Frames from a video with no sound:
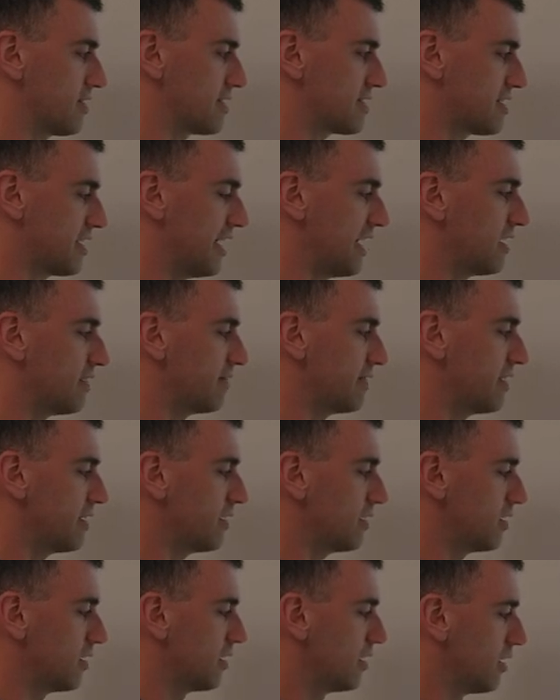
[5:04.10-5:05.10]
inside of
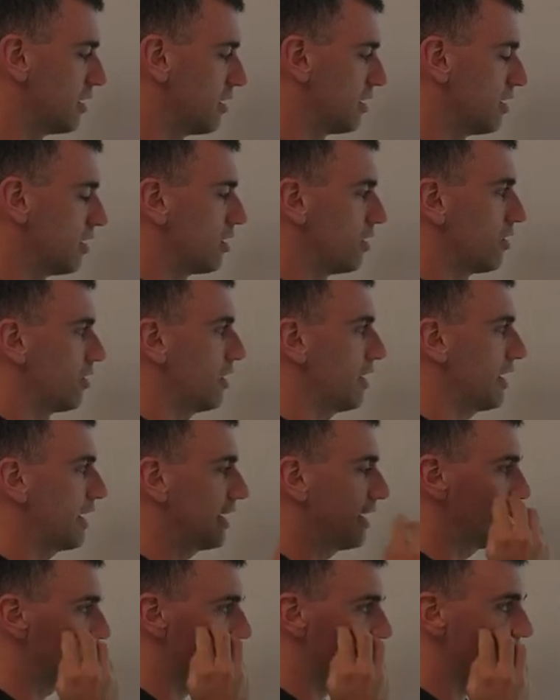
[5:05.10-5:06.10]
it.
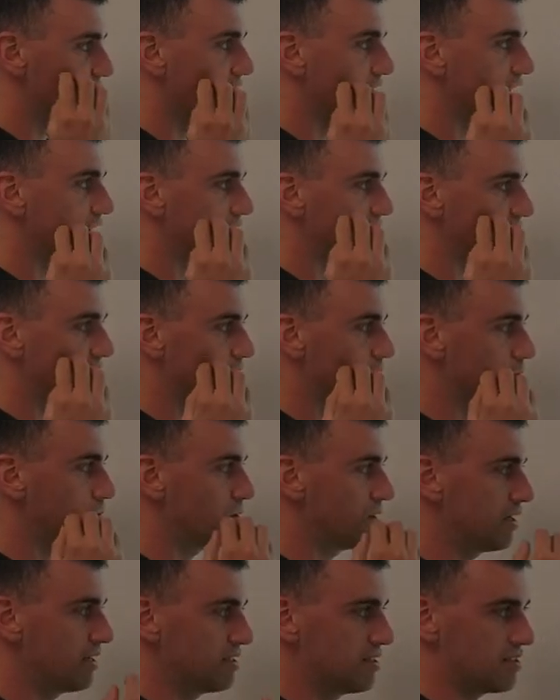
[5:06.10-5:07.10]
And the idea
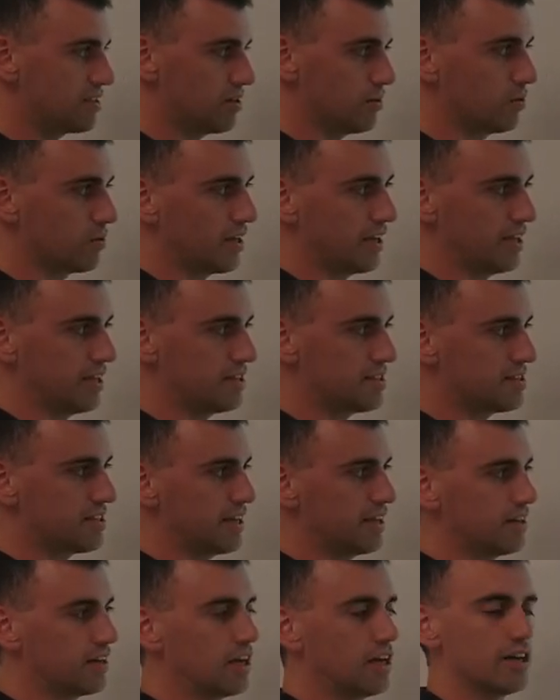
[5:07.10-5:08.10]
was, okay, he
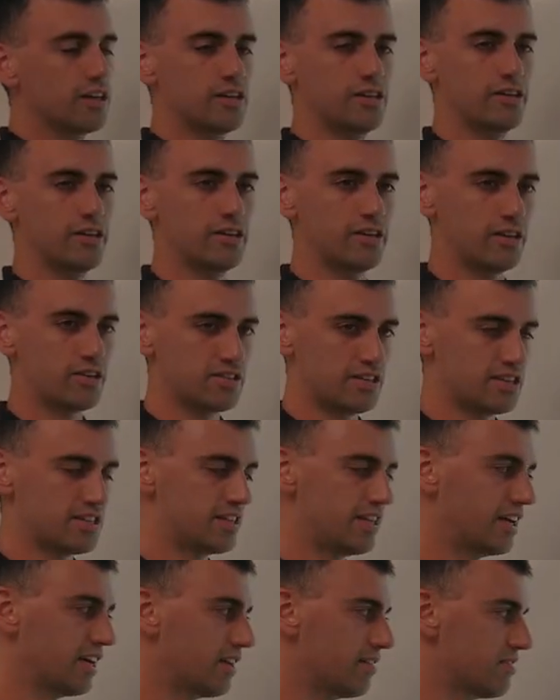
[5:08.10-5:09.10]
said, clear, there's this
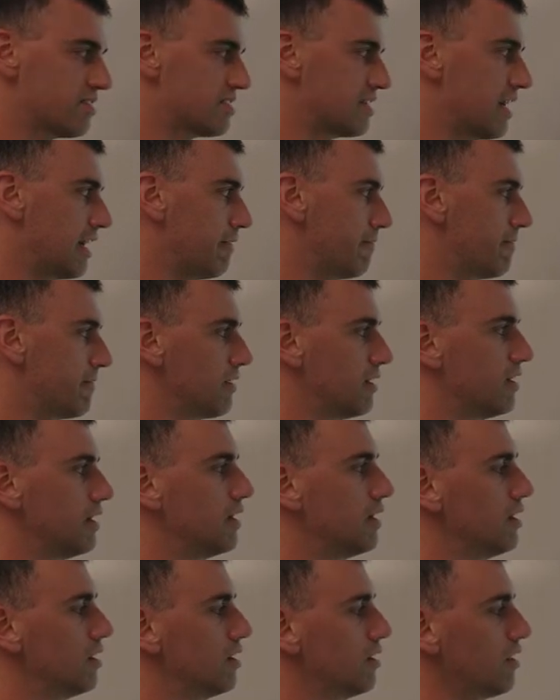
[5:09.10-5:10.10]
negative stuff.
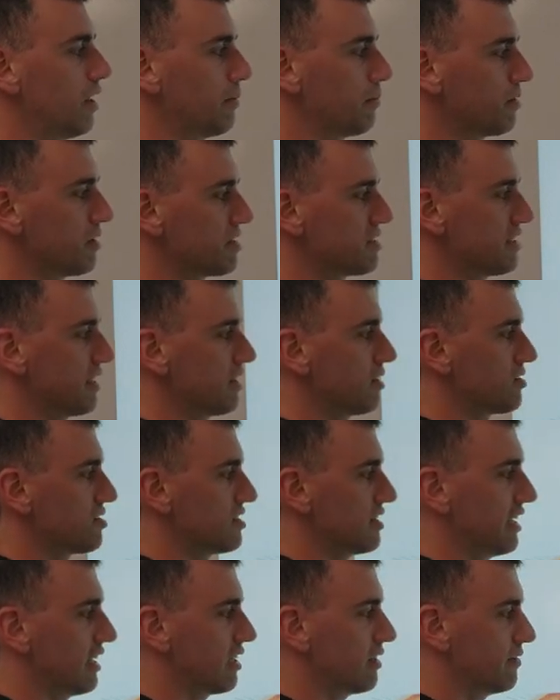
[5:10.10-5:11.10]
I'm going to say there's
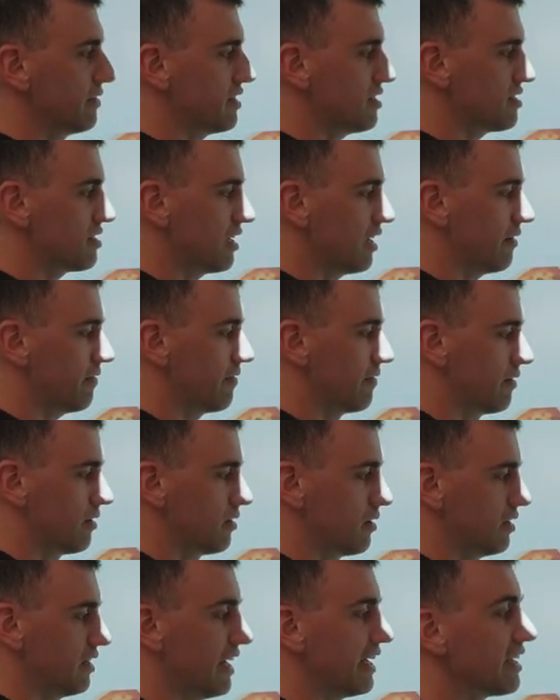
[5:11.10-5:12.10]

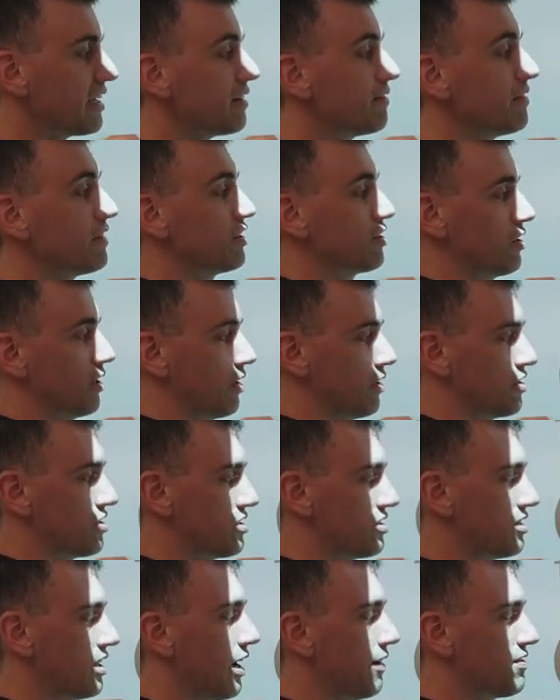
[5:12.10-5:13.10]
negatively charged
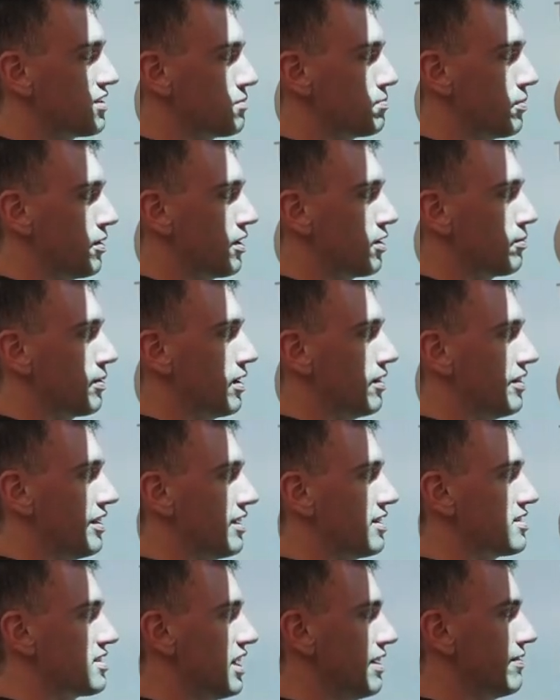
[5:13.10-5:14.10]
stuff spread around the
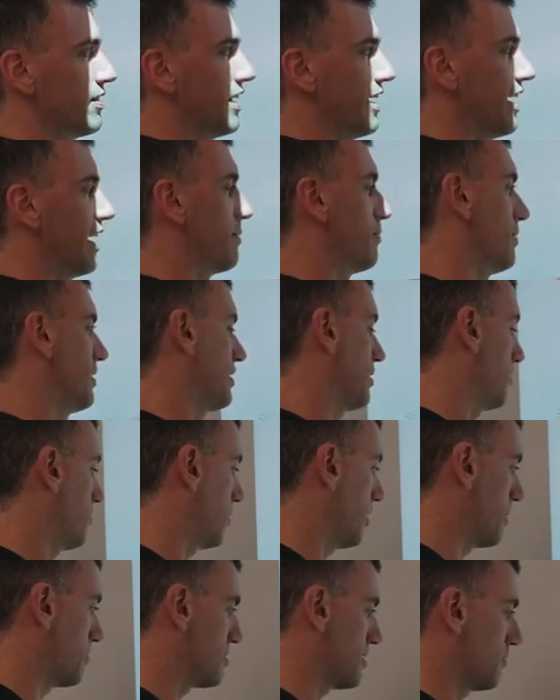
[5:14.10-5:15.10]
inside of an atom like the
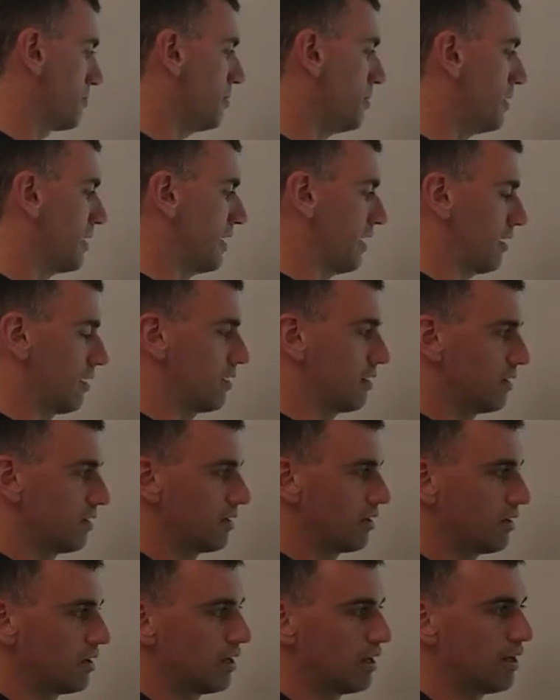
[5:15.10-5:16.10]
plums in pudding.
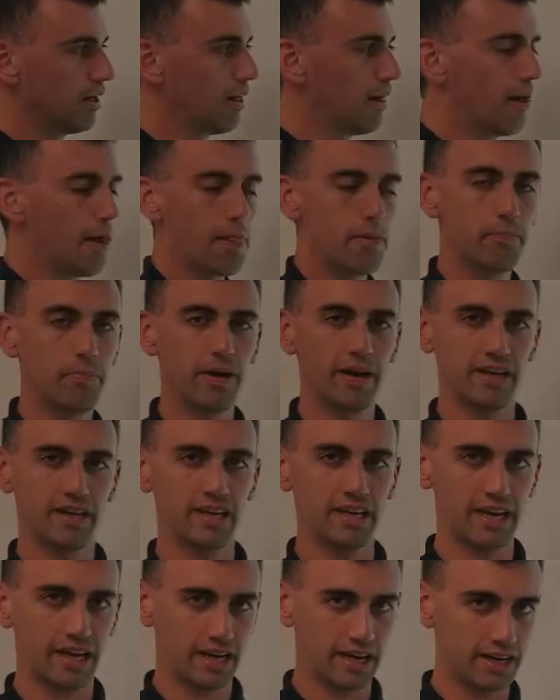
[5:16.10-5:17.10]
But
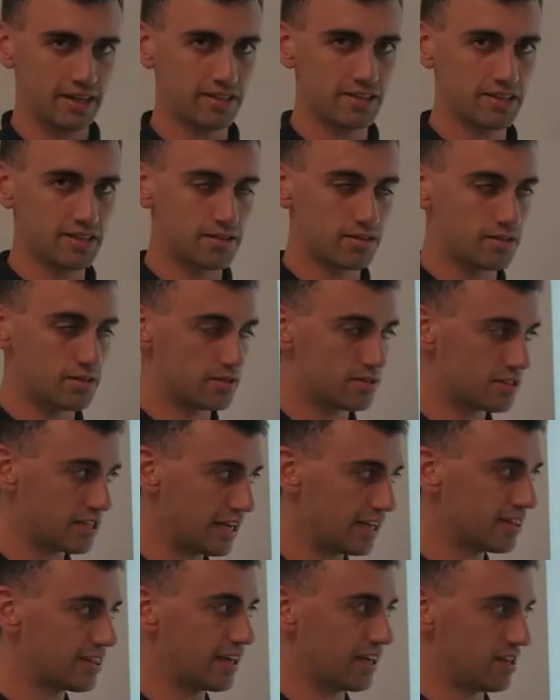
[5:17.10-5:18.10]
he had to
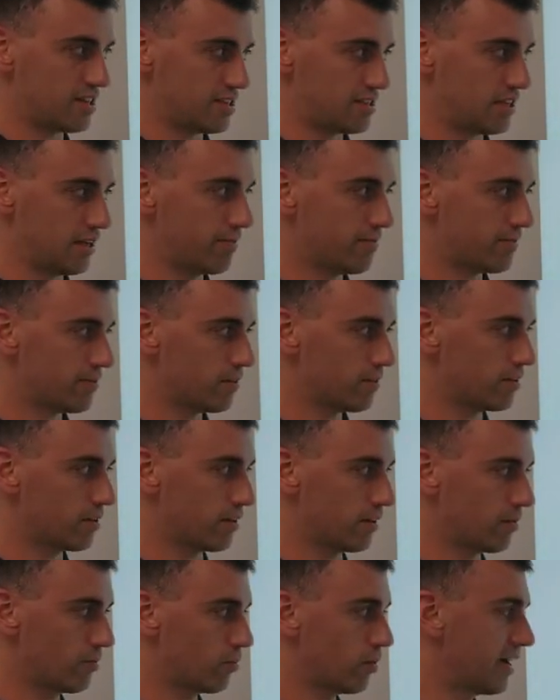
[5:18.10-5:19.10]
take that a step
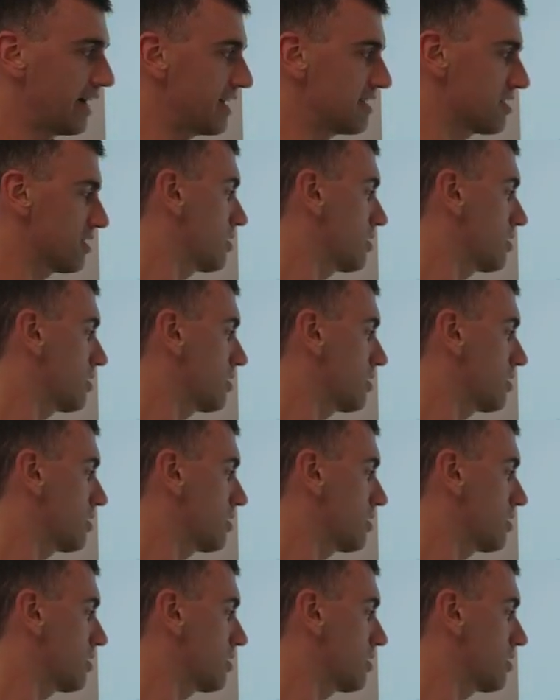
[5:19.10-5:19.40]
further. Why is